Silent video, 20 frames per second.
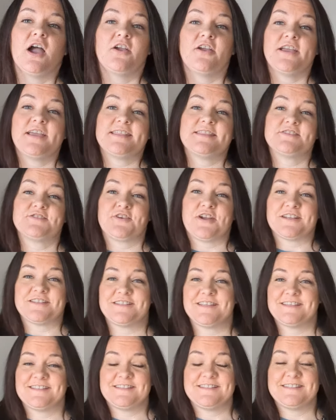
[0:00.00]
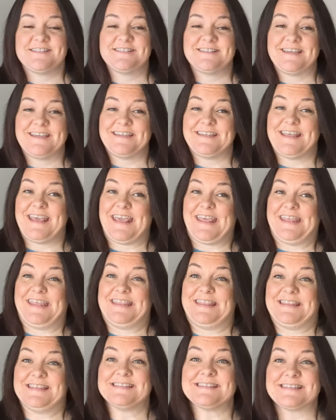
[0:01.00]
All right, scratch test is done.
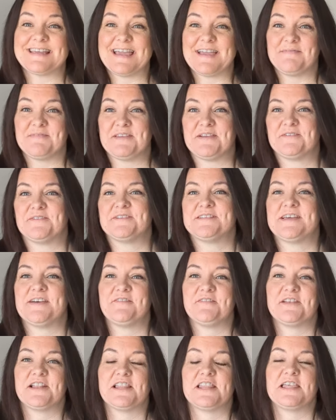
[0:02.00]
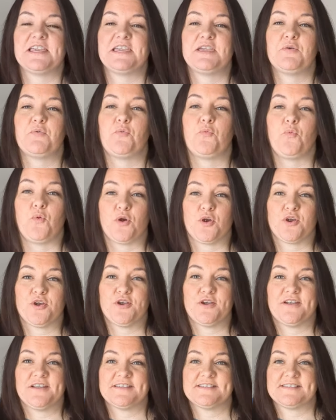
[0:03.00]
And this time there definitely
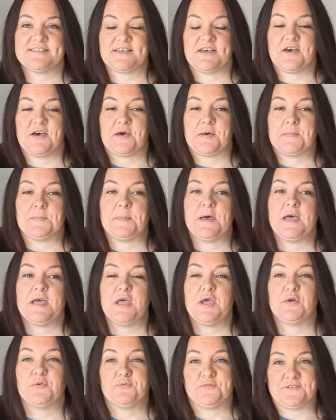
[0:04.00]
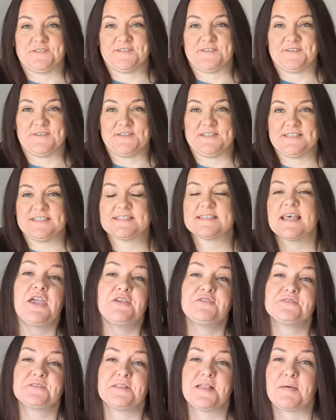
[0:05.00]
were some results.
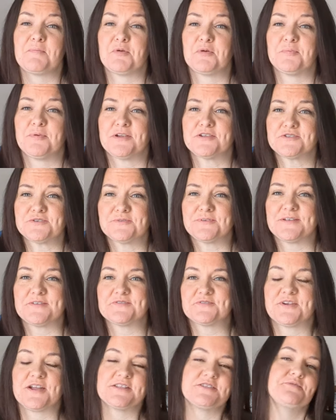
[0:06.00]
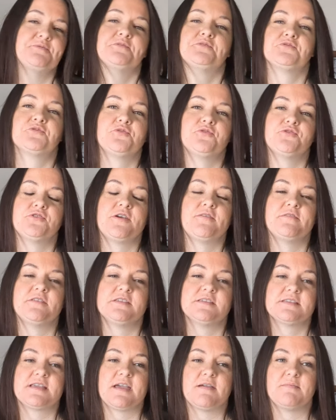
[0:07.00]
I used a lot more pressure when I was scratching with a screwdriver
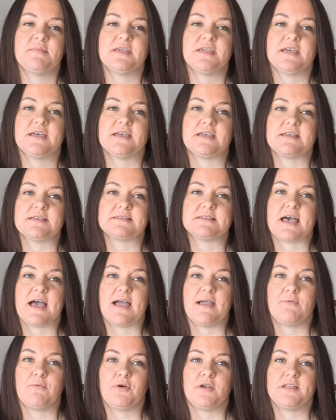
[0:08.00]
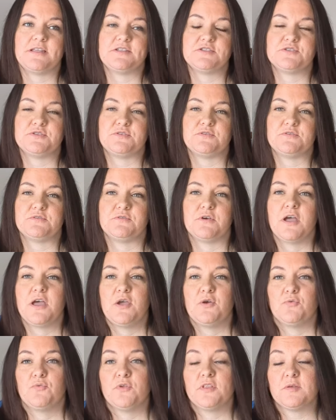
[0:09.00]
this time because I wanted to
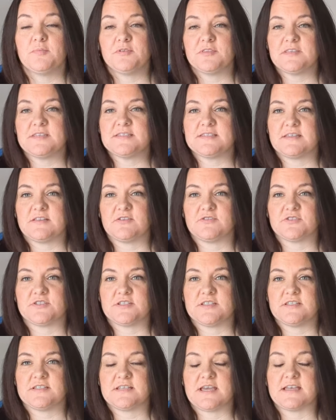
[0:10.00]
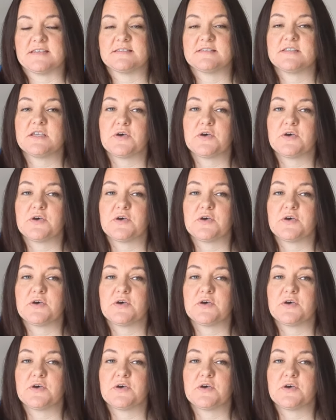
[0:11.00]
really put these sealers to the test.